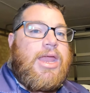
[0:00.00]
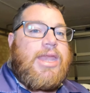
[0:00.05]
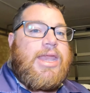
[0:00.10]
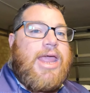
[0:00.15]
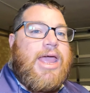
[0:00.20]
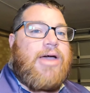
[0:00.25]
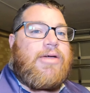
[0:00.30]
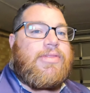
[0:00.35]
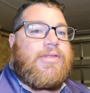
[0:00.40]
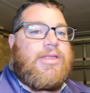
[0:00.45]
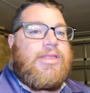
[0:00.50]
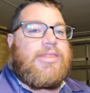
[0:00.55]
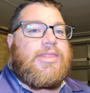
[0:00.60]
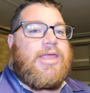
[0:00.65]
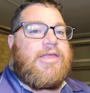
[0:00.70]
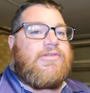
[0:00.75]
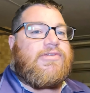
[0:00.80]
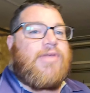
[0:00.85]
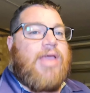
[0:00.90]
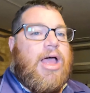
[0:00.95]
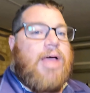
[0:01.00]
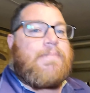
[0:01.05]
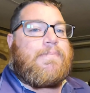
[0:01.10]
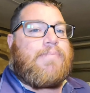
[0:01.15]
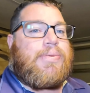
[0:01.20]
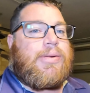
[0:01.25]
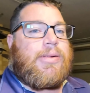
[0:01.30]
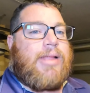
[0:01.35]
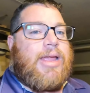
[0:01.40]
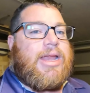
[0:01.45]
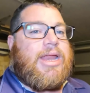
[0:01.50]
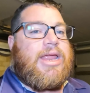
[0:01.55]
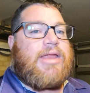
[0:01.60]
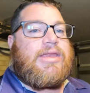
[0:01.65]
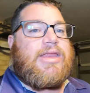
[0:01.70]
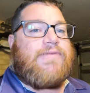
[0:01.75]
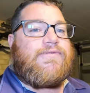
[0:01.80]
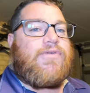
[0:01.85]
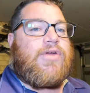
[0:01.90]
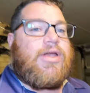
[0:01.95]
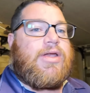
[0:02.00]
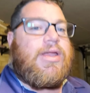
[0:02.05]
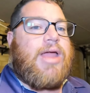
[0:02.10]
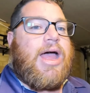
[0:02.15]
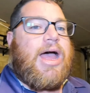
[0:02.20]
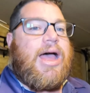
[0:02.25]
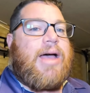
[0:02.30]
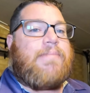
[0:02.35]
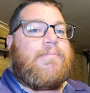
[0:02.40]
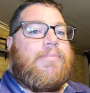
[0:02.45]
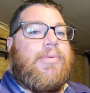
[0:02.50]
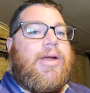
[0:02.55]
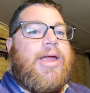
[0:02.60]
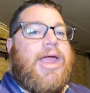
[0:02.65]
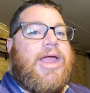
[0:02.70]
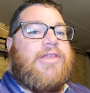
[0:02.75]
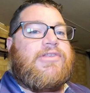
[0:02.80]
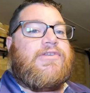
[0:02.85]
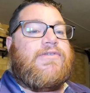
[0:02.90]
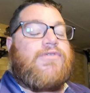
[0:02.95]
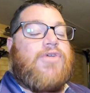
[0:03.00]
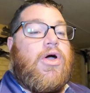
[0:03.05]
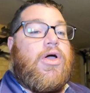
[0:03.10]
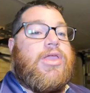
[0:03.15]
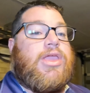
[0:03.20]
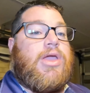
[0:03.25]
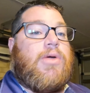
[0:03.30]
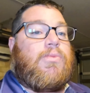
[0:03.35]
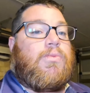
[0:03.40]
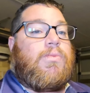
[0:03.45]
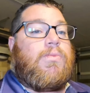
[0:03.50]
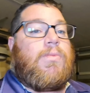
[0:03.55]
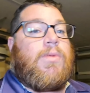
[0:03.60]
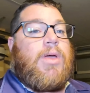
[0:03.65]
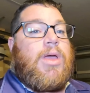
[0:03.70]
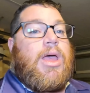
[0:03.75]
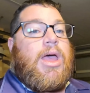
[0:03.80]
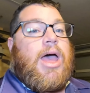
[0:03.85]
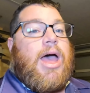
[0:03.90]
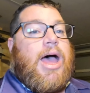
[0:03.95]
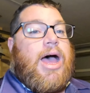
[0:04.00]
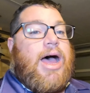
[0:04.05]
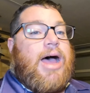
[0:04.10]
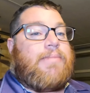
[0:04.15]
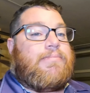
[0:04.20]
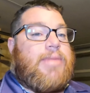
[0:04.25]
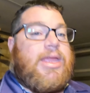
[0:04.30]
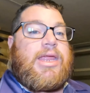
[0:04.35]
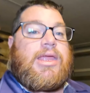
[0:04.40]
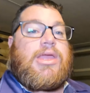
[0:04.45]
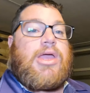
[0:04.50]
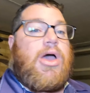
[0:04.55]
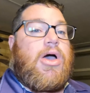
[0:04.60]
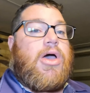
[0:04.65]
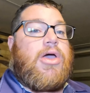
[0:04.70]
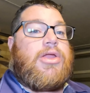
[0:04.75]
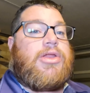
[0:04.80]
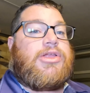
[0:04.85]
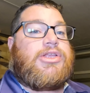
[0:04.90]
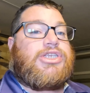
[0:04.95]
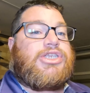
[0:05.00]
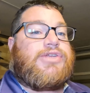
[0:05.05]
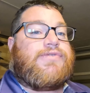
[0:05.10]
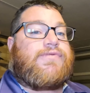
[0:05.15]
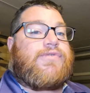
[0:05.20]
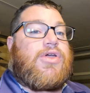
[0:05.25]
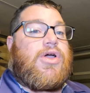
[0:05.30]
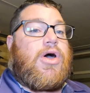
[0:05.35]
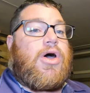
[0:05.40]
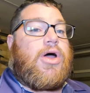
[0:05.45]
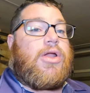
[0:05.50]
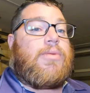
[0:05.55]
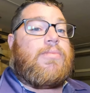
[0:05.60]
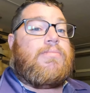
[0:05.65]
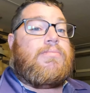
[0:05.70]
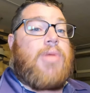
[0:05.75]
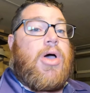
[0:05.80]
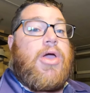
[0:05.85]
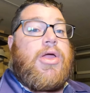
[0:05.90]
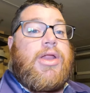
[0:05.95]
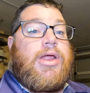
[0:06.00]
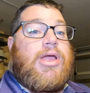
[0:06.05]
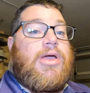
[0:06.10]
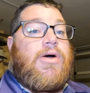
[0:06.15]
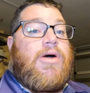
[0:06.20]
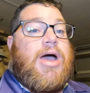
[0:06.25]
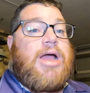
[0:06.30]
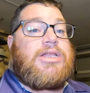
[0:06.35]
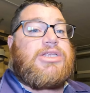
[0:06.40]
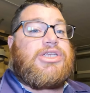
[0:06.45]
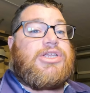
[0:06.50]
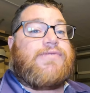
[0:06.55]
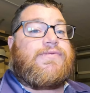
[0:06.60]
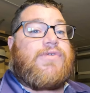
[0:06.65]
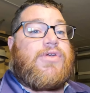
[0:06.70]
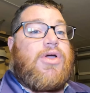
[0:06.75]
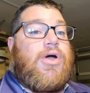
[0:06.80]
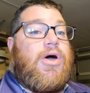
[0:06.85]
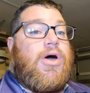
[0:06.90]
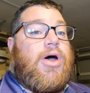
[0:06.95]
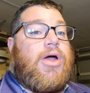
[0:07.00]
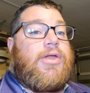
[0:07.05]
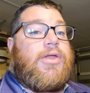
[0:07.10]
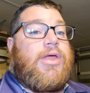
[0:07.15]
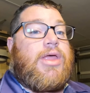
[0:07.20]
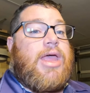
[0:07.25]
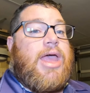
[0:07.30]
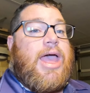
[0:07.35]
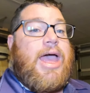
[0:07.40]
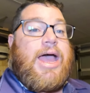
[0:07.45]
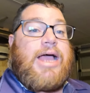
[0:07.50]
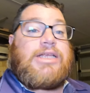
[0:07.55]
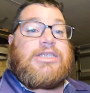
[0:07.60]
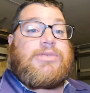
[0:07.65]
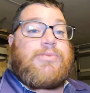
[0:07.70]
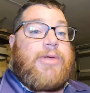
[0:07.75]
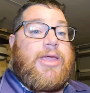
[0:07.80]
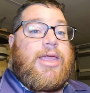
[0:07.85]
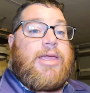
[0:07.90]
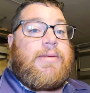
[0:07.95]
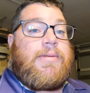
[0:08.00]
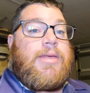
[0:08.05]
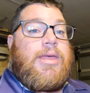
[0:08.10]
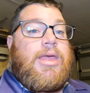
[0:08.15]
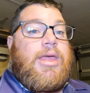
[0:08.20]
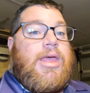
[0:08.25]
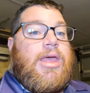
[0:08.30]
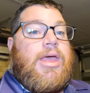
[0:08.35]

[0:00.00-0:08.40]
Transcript: Now there's plenty of different brands. You've got your Minn Kotas, you've got Motor Guides, you've got Haswing,